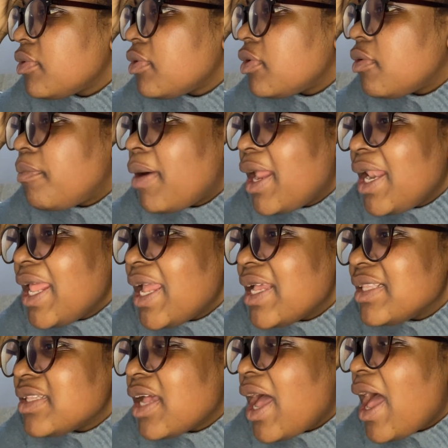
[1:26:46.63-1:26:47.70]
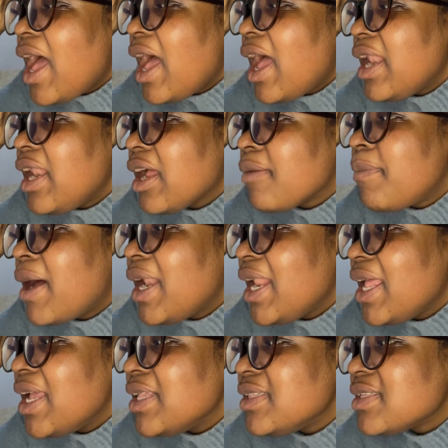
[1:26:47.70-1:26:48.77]
Or palette. Like
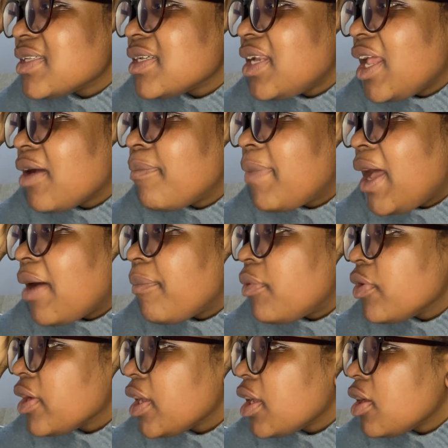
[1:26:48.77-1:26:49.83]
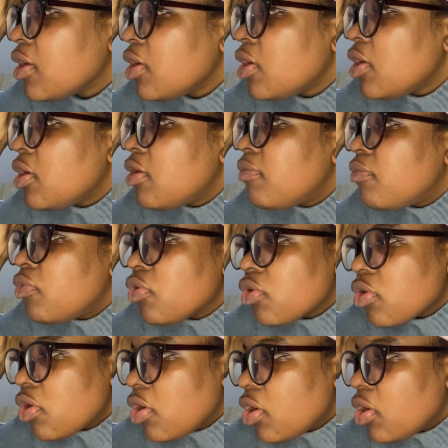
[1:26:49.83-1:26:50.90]
palette. Like pap. Okay.
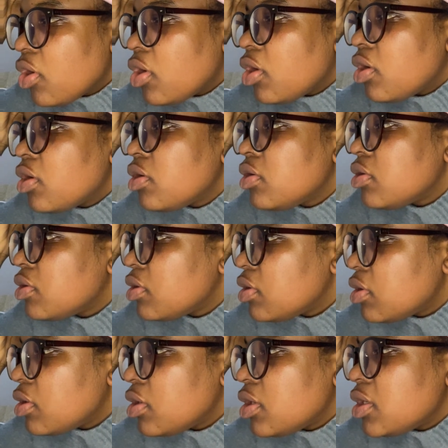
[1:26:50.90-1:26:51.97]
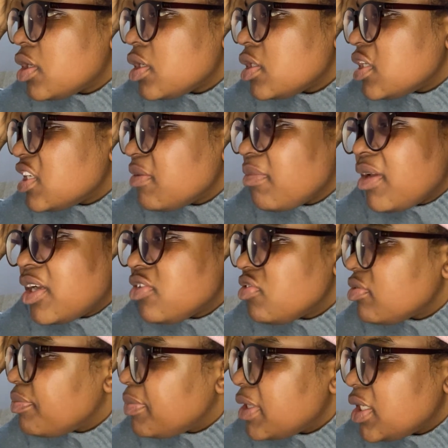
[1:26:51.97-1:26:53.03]
Morogo. Similar
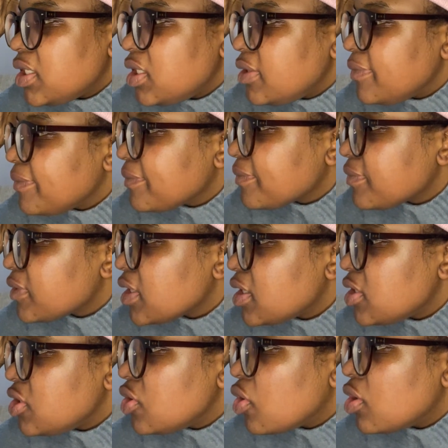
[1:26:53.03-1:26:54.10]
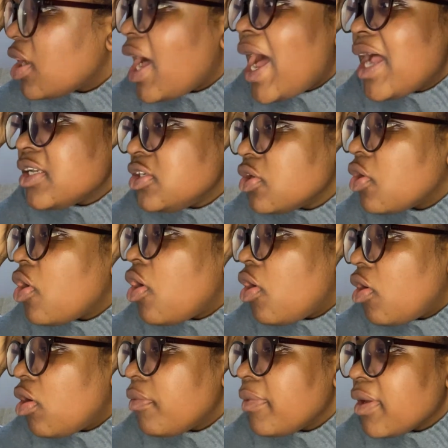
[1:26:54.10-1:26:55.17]
to pedi.
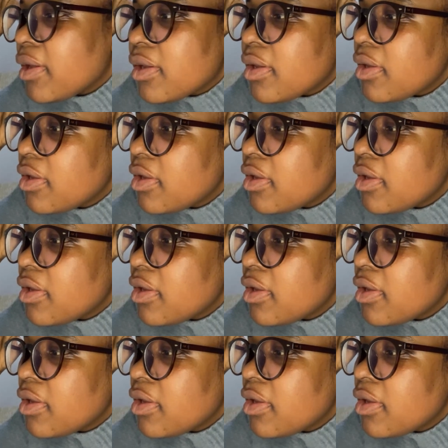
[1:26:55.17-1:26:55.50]
Dikgobe.